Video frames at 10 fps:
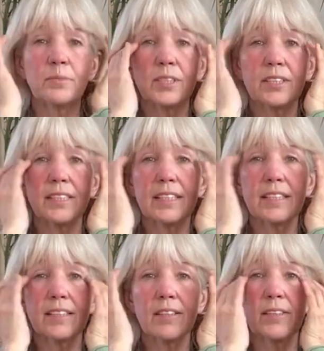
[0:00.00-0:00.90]
just to the
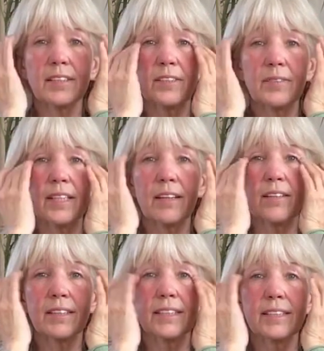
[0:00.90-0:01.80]
side of the
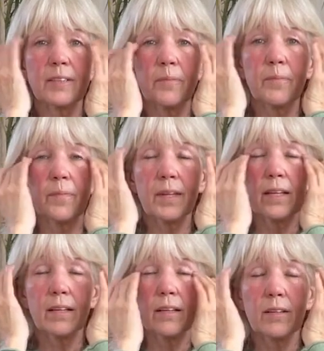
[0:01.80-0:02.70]
eyes.
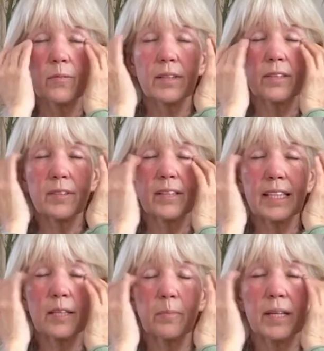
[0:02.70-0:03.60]
when I
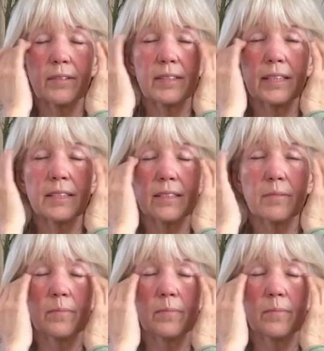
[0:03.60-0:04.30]
think about this.